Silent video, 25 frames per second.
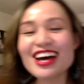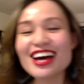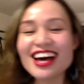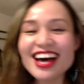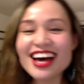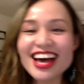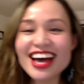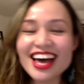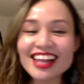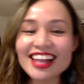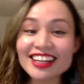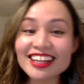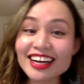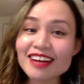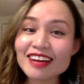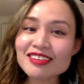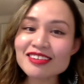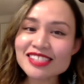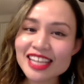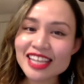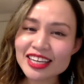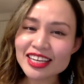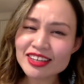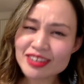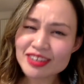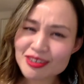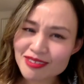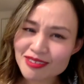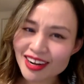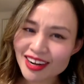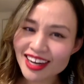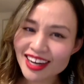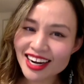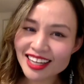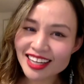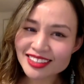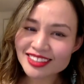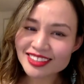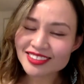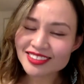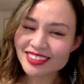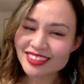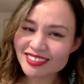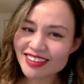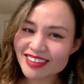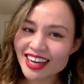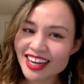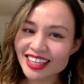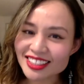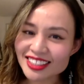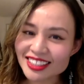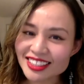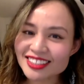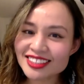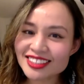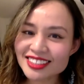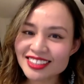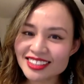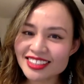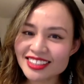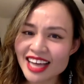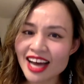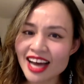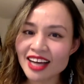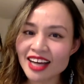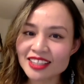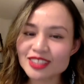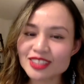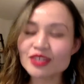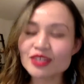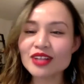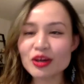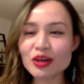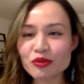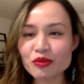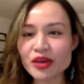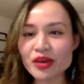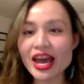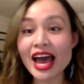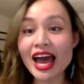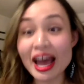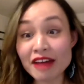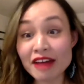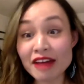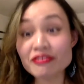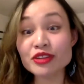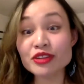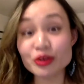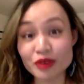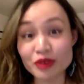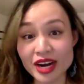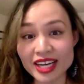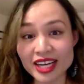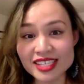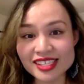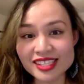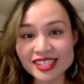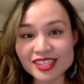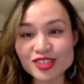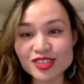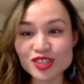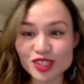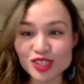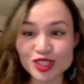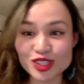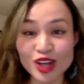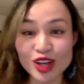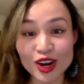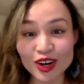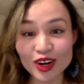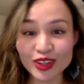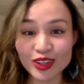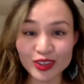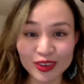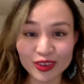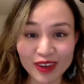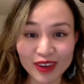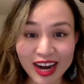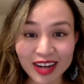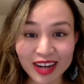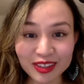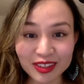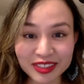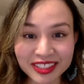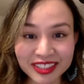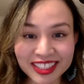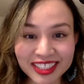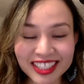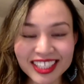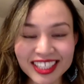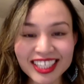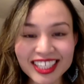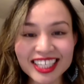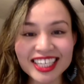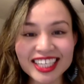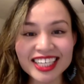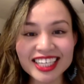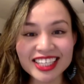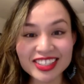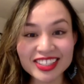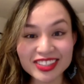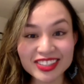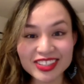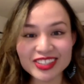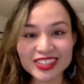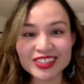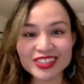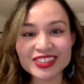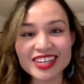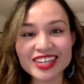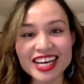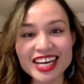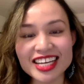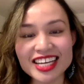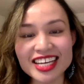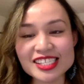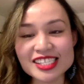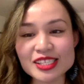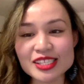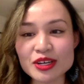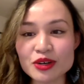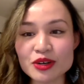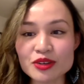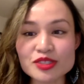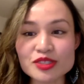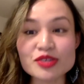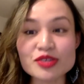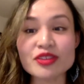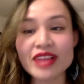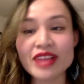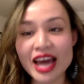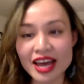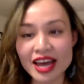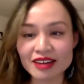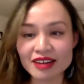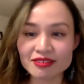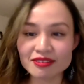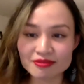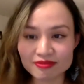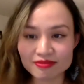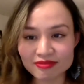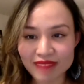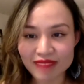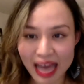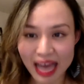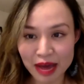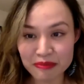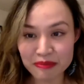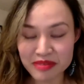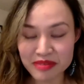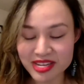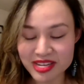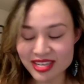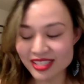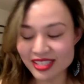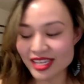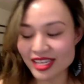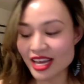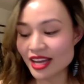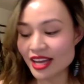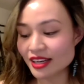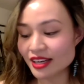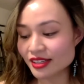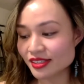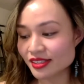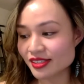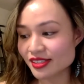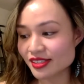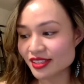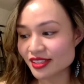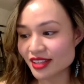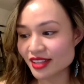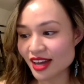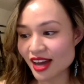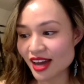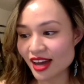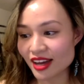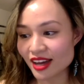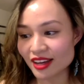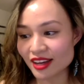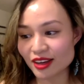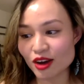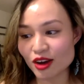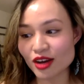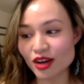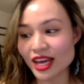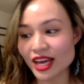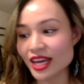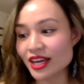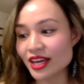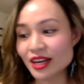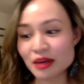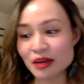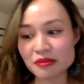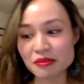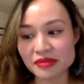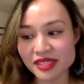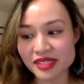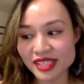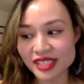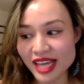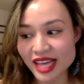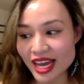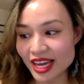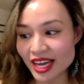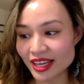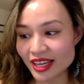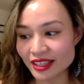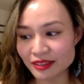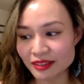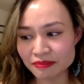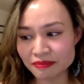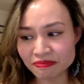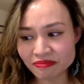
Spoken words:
And then I was like, you know what, I'll do the rice. Yeah, so then we have the rice, it's just not on the ground, you know? And so that happened, and I hit up Zane